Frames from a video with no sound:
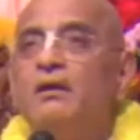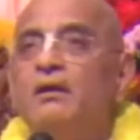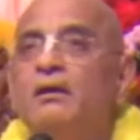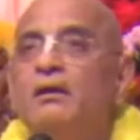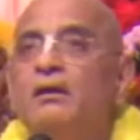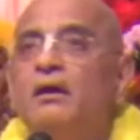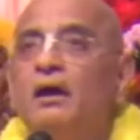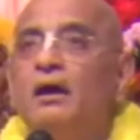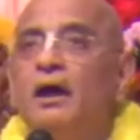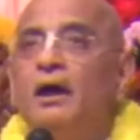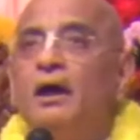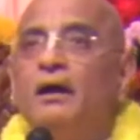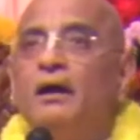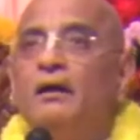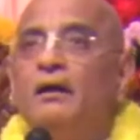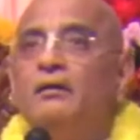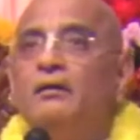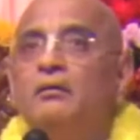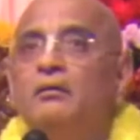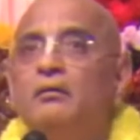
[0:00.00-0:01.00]

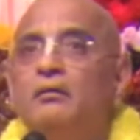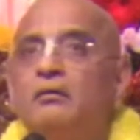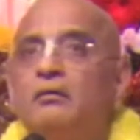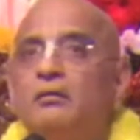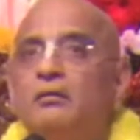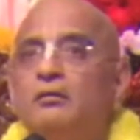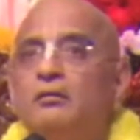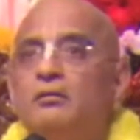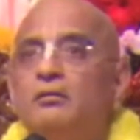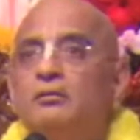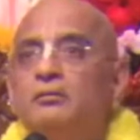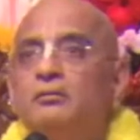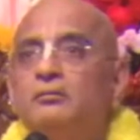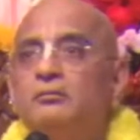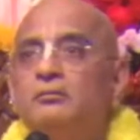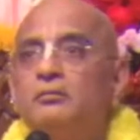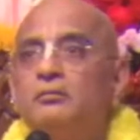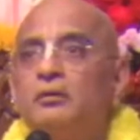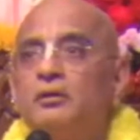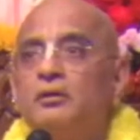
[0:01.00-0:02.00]
And
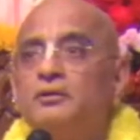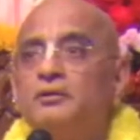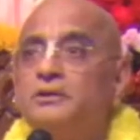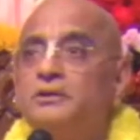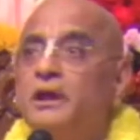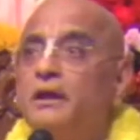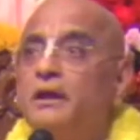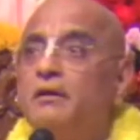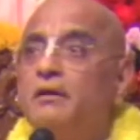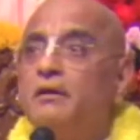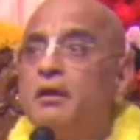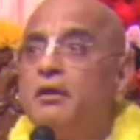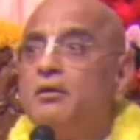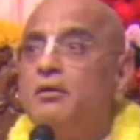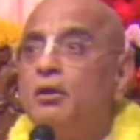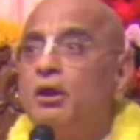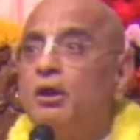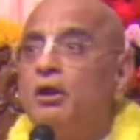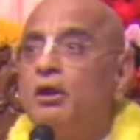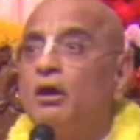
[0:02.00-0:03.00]
she agreed on
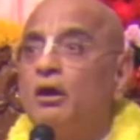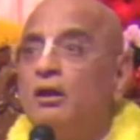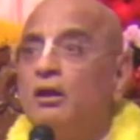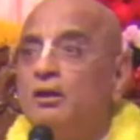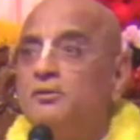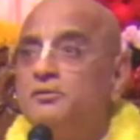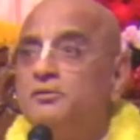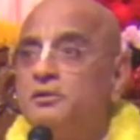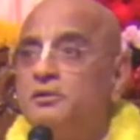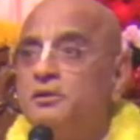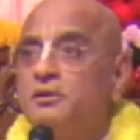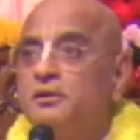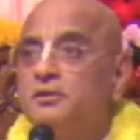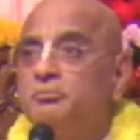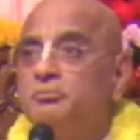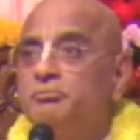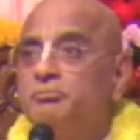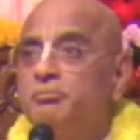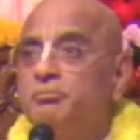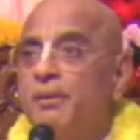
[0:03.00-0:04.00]
a condition
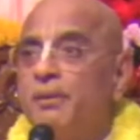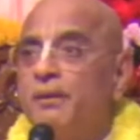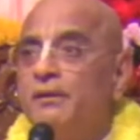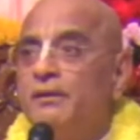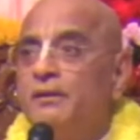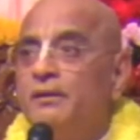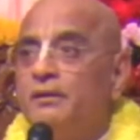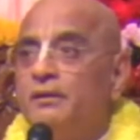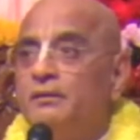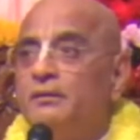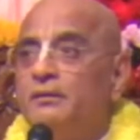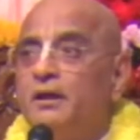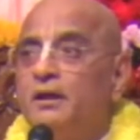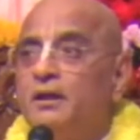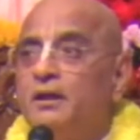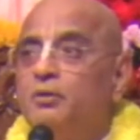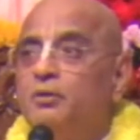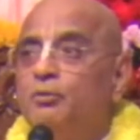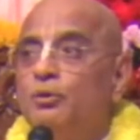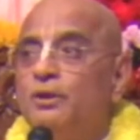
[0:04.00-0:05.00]
that
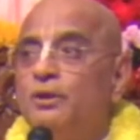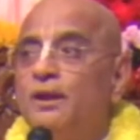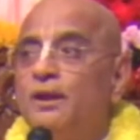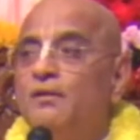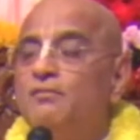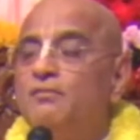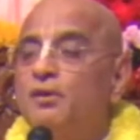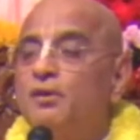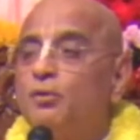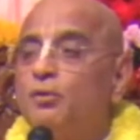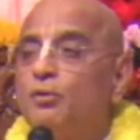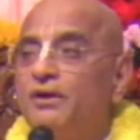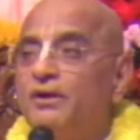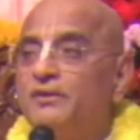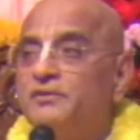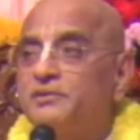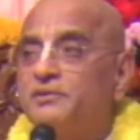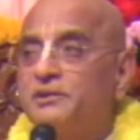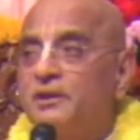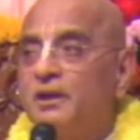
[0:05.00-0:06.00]
he would never
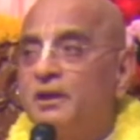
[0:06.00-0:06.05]
question her